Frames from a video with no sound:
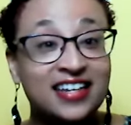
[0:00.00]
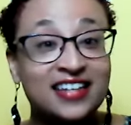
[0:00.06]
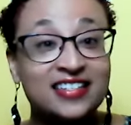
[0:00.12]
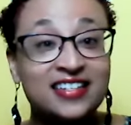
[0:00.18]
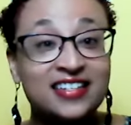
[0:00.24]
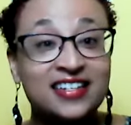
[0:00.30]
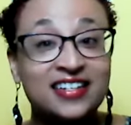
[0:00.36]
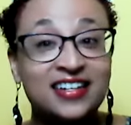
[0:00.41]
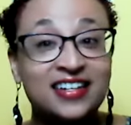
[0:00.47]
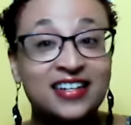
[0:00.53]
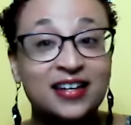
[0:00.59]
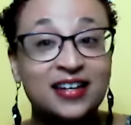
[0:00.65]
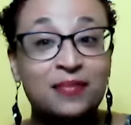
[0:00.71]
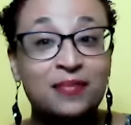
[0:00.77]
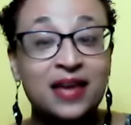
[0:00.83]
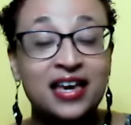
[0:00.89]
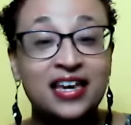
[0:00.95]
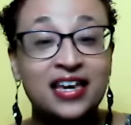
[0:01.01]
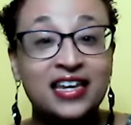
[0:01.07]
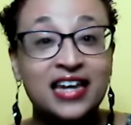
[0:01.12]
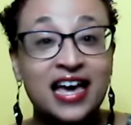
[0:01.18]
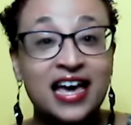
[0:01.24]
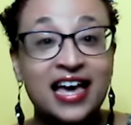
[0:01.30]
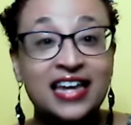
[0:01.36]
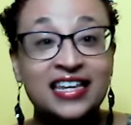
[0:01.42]
doesn't make
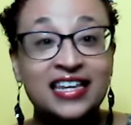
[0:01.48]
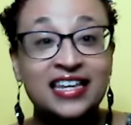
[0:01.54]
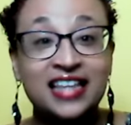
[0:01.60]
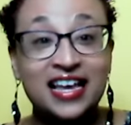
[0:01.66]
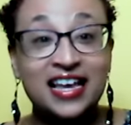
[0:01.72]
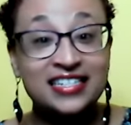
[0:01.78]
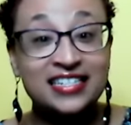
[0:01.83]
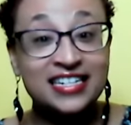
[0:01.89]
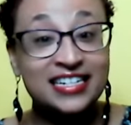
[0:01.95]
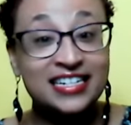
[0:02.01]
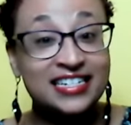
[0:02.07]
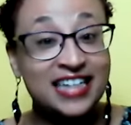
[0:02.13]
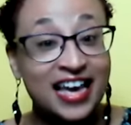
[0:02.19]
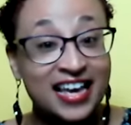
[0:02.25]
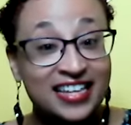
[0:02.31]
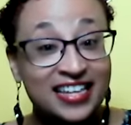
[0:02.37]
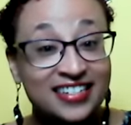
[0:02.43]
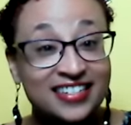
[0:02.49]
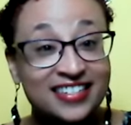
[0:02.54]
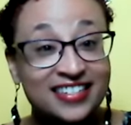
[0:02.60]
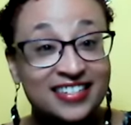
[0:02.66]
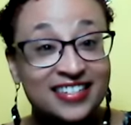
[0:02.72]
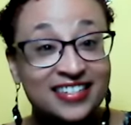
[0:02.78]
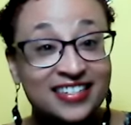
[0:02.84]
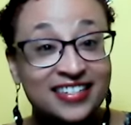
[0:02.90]
it any less
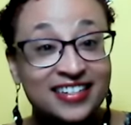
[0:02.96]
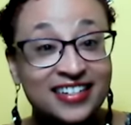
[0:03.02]
intense.